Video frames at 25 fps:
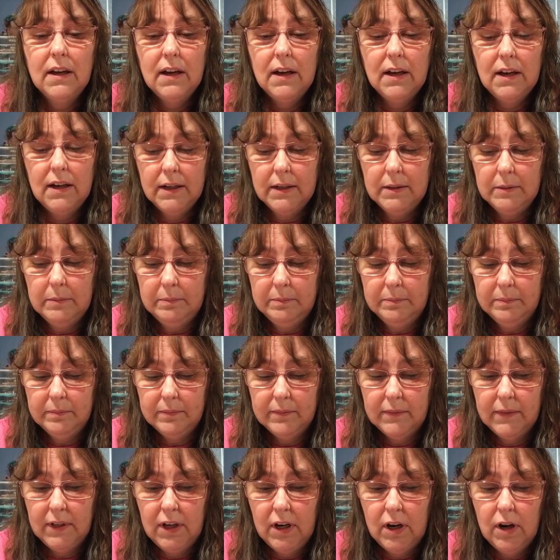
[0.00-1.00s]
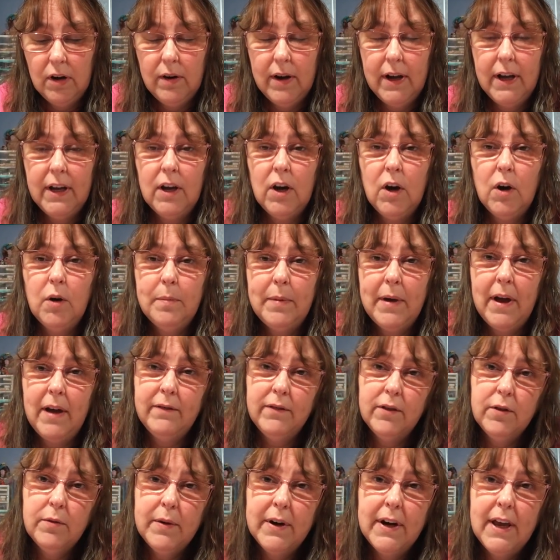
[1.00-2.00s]
Um, you know, I hope
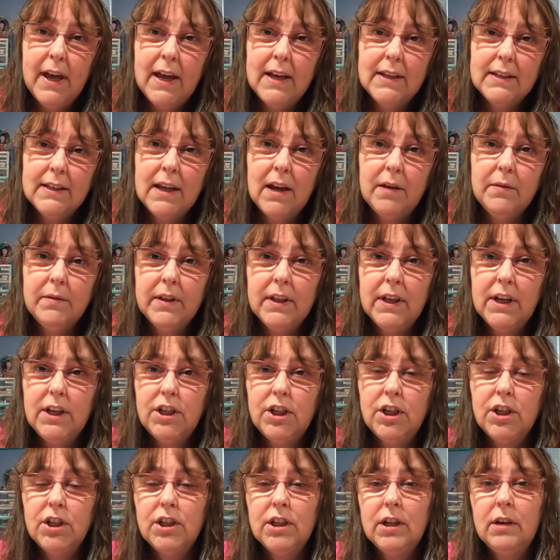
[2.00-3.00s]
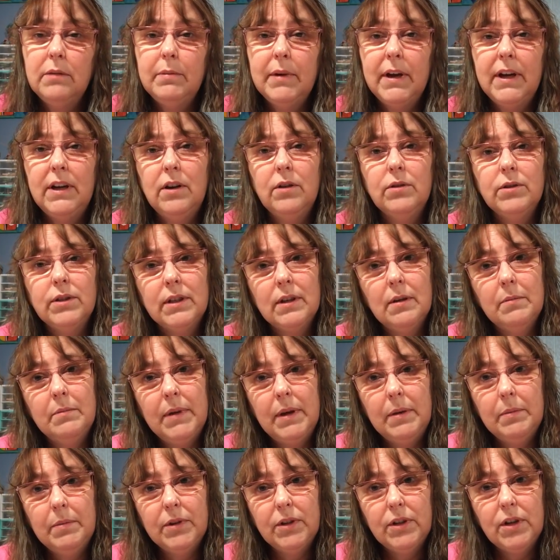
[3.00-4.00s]
everyone has that relationship. I know some
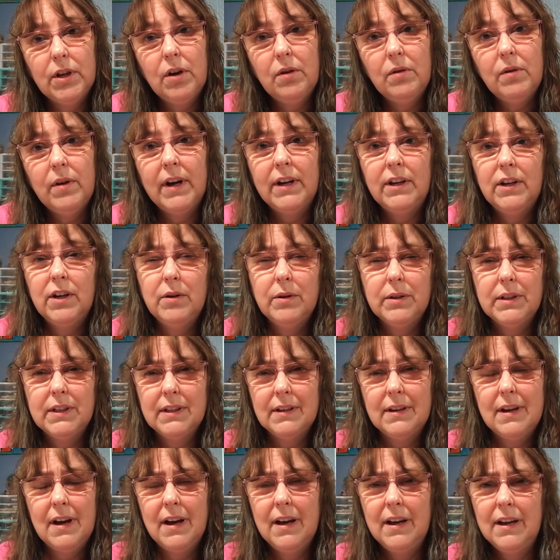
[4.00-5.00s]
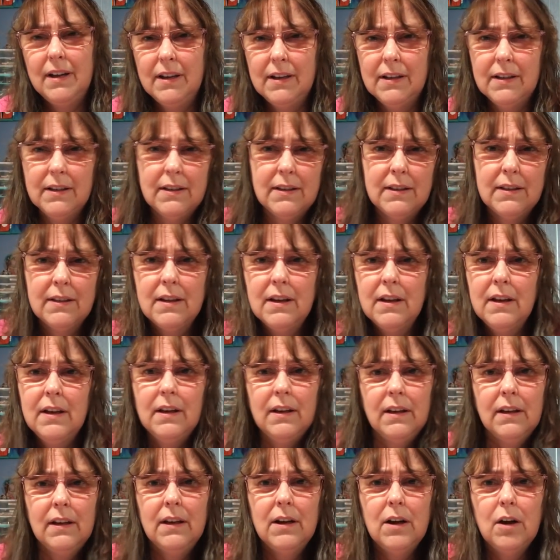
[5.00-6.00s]
people don't. I know it's not as,
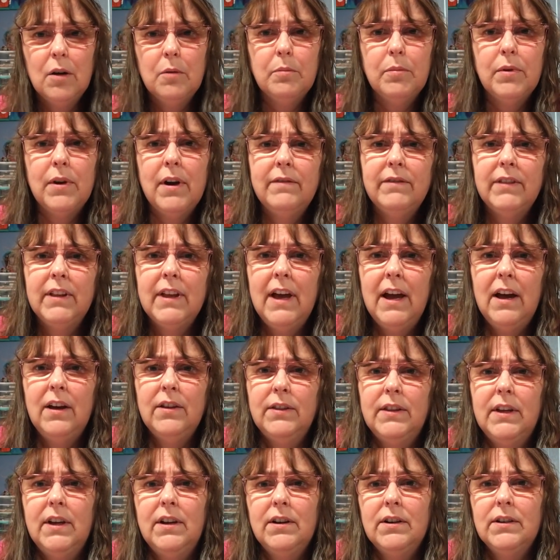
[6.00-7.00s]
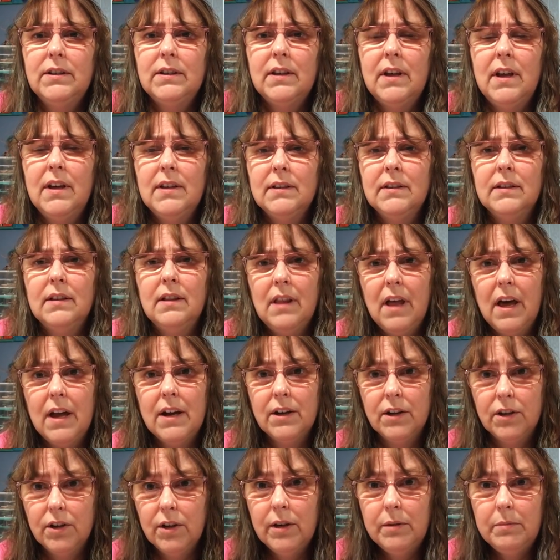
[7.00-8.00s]
you know, prevalent out there as, as a lot
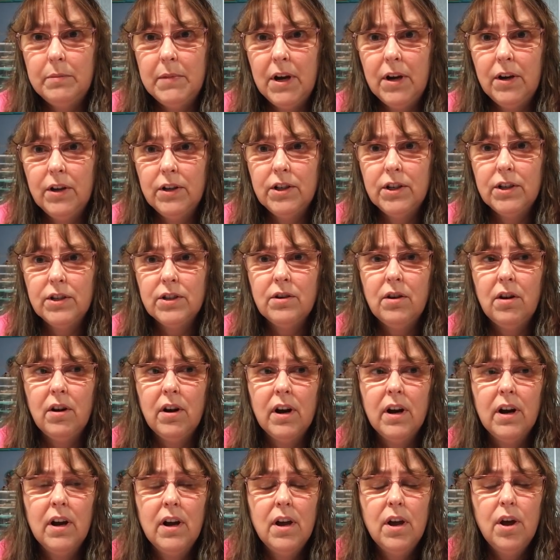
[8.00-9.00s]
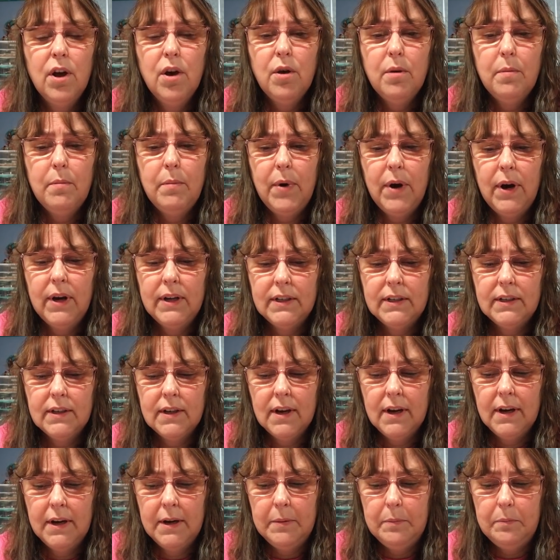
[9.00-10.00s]
of good marriages are, but
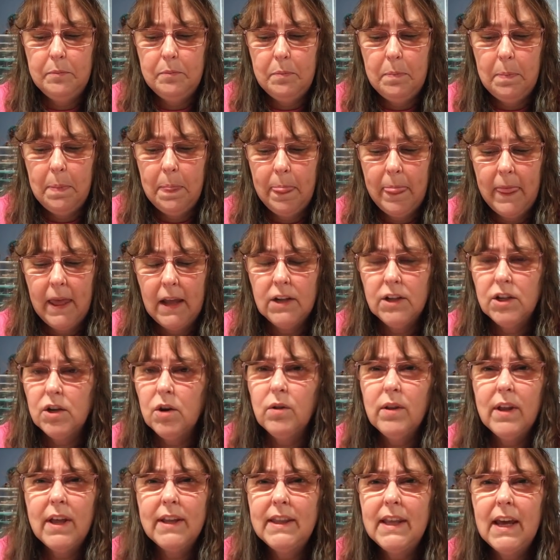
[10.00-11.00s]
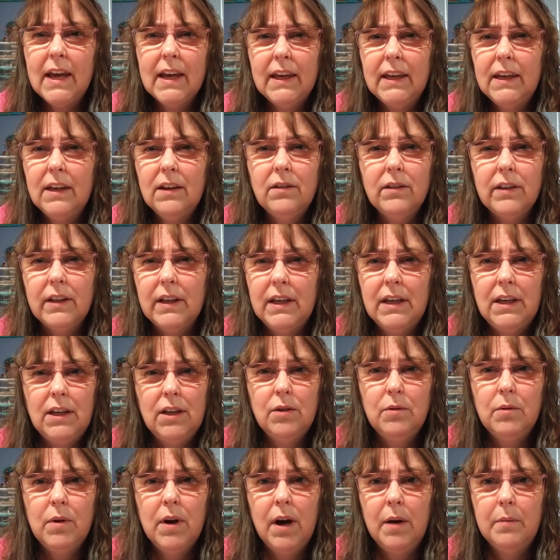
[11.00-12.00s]
um, don't let that guilt eat
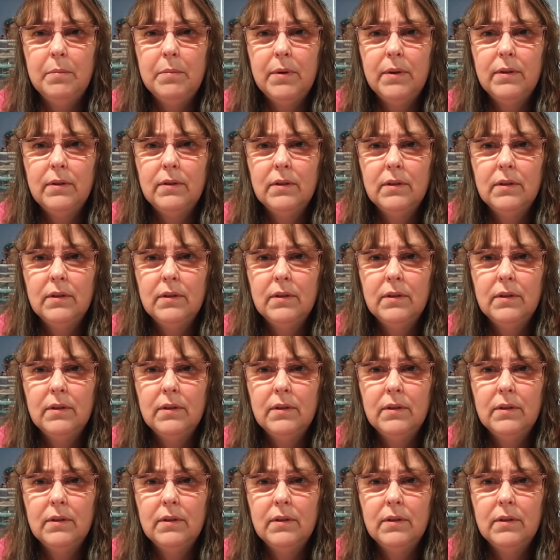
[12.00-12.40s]
you up.